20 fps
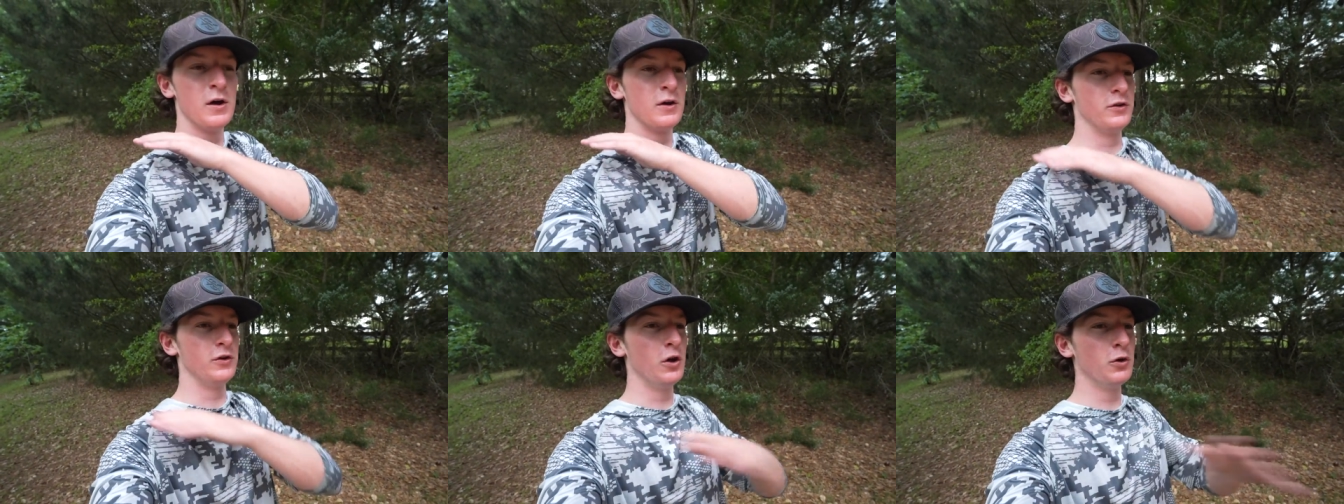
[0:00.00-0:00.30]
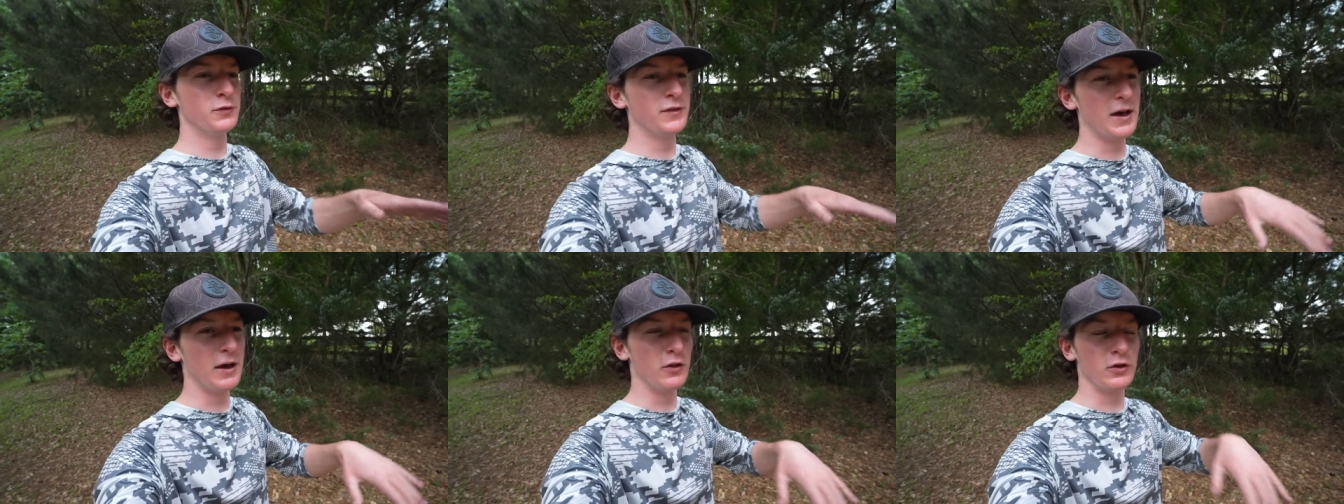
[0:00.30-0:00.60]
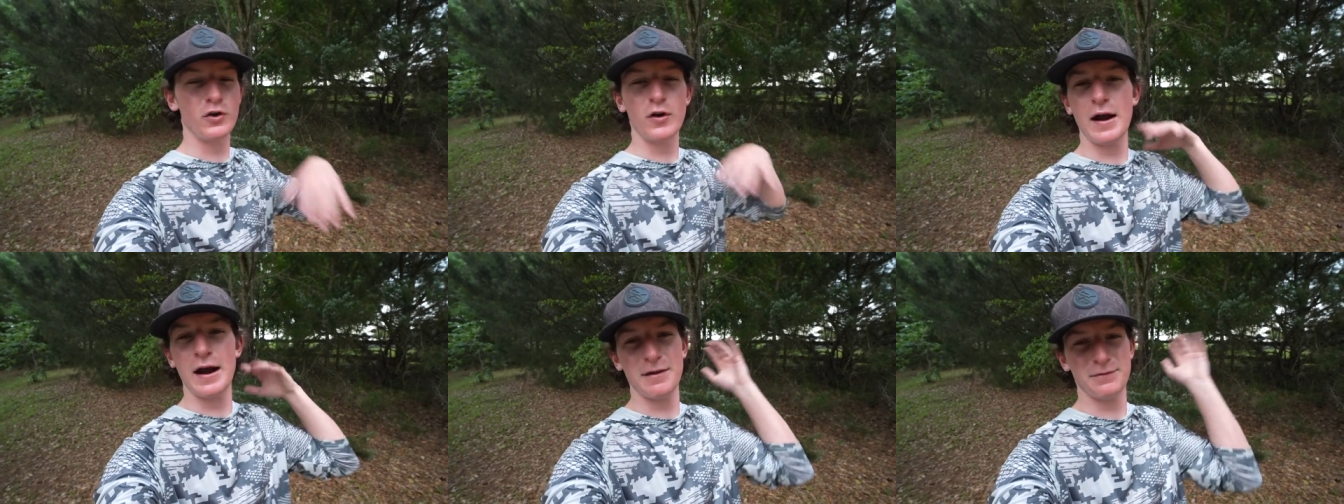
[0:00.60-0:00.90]
No
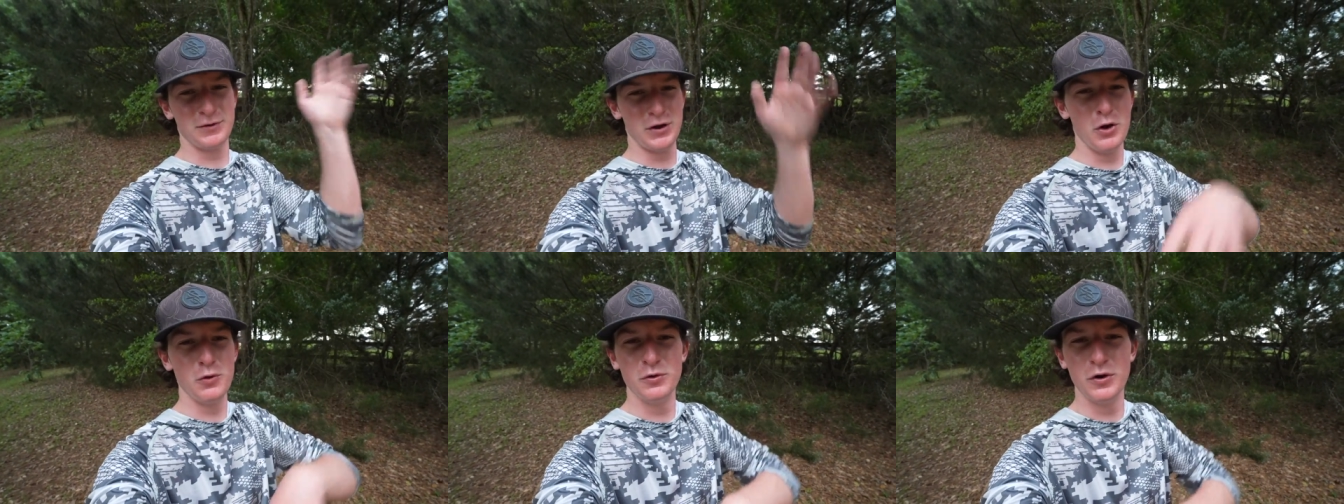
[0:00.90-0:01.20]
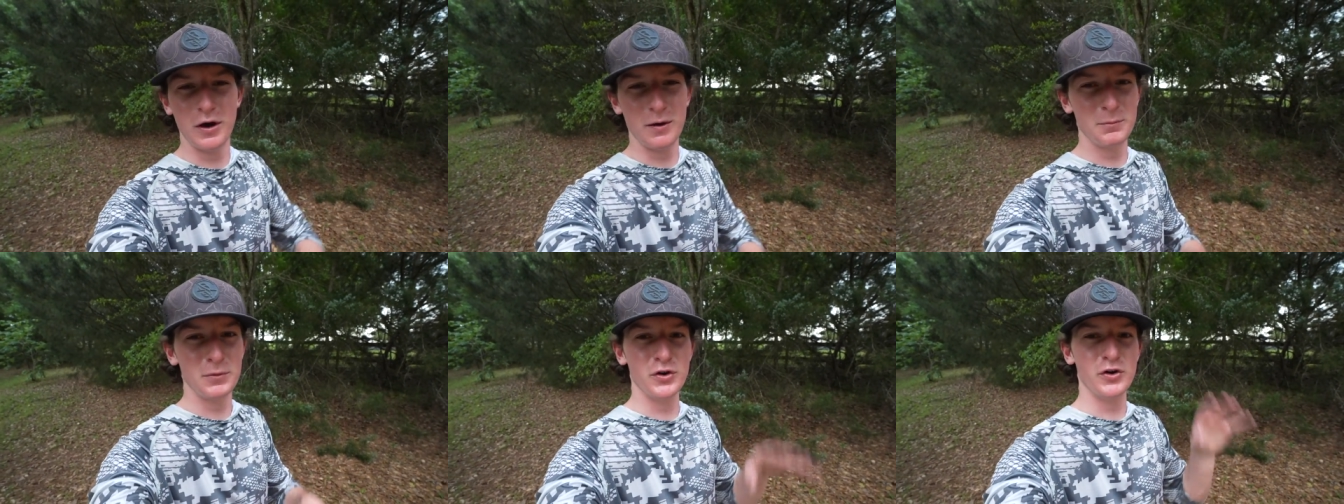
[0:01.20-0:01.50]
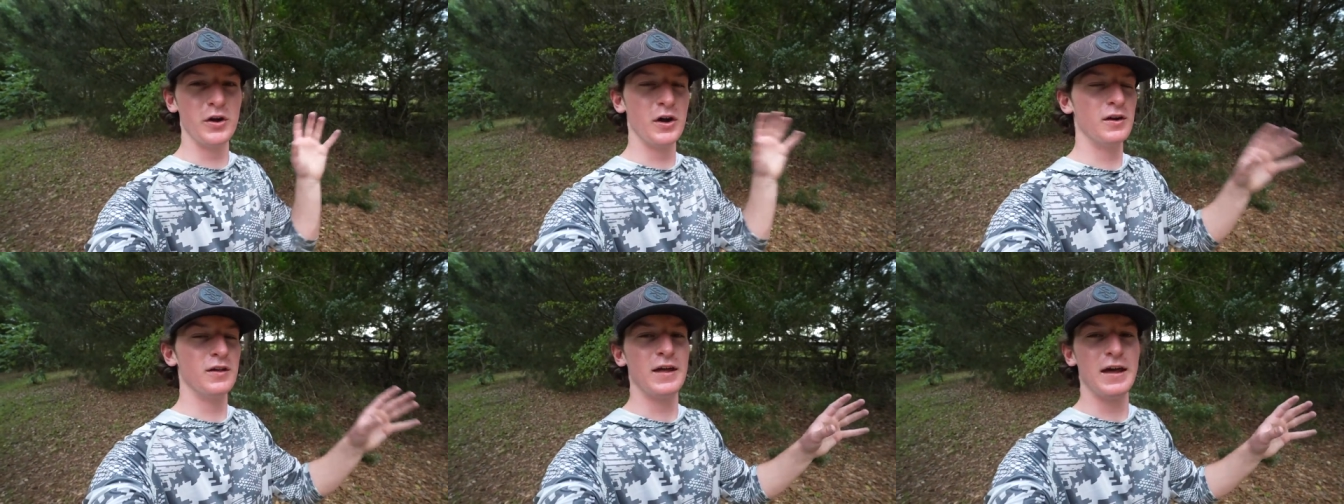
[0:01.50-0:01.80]
Telegram, no number,
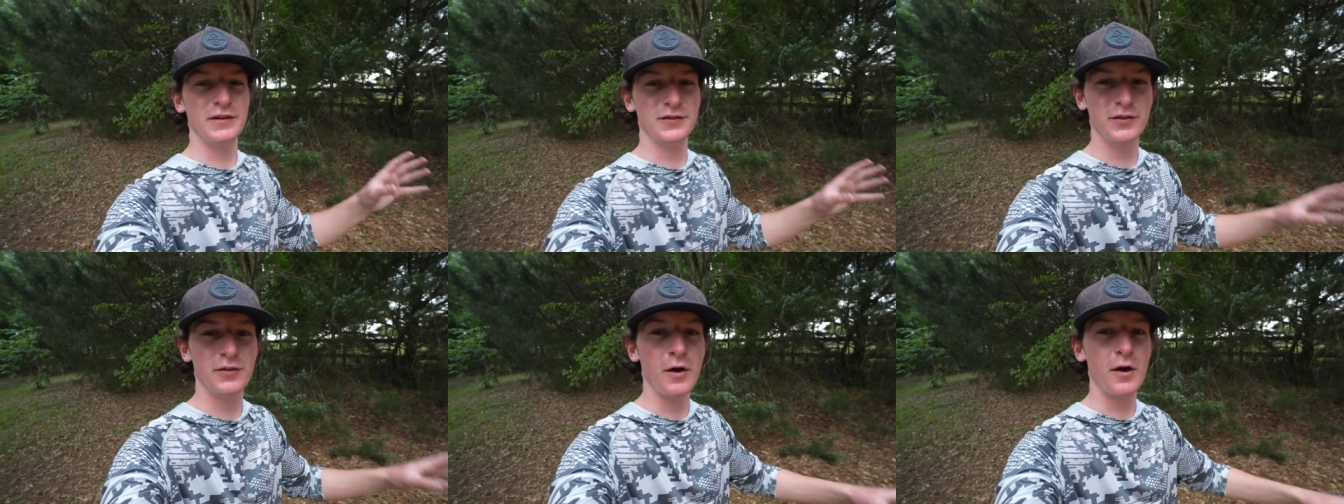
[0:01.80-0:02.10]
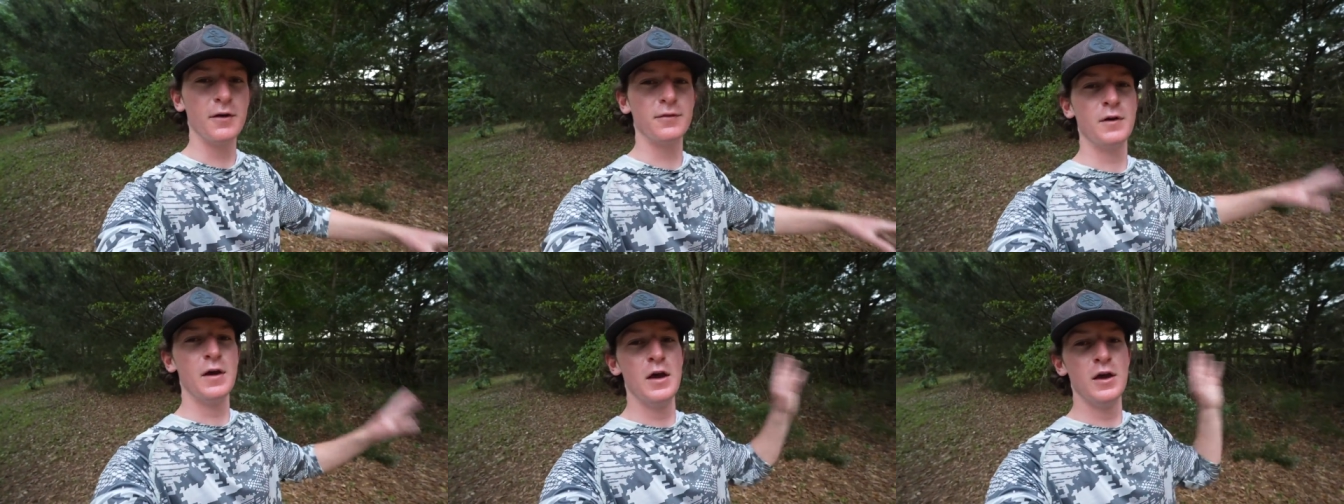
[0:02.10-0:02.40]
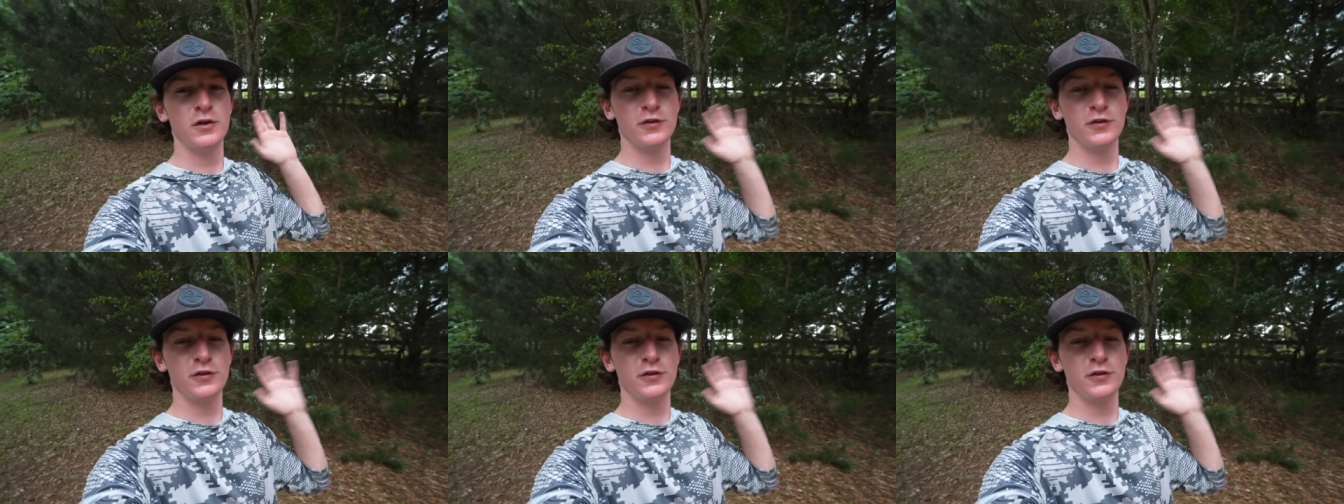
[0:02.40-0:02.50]
none of that stuff.